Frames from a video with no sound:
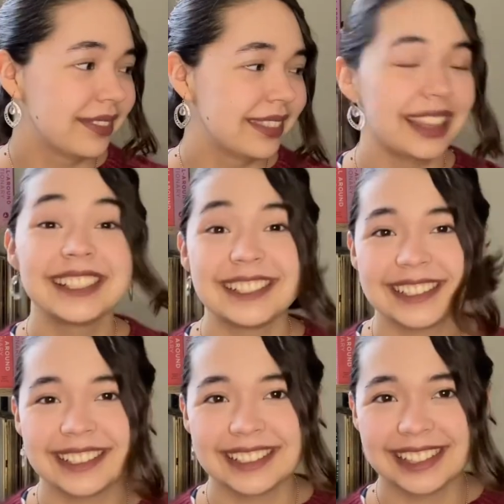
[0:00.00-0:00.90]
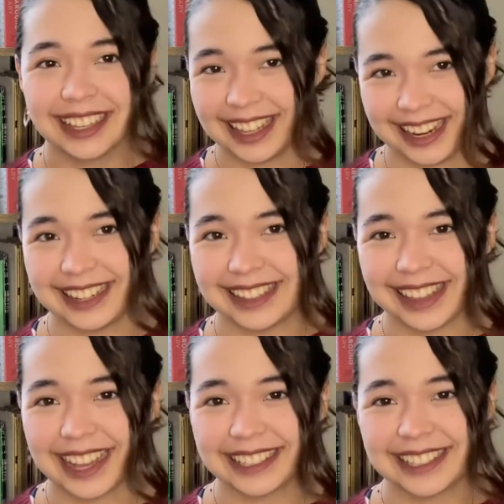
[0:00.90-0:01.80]
Let's just get into
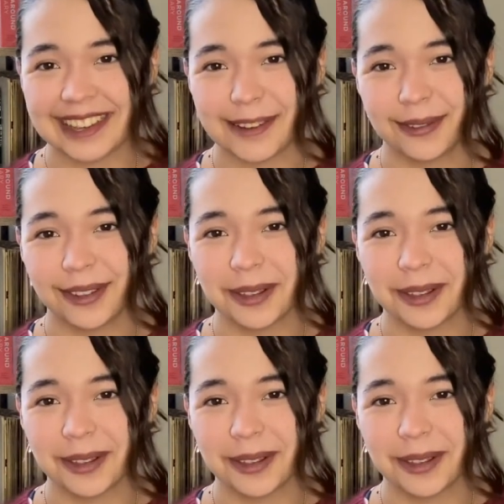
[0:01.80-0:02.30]
that stuff.